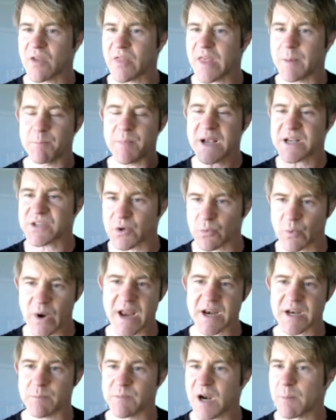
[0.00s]
that picks a
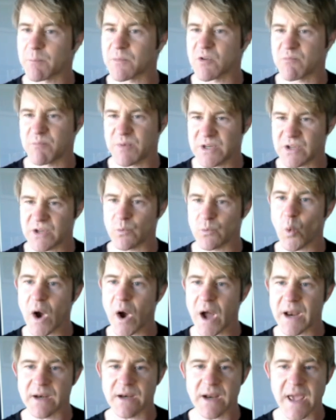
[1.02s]
random number between
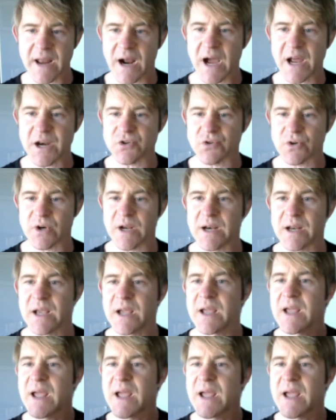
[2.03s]
1 and 100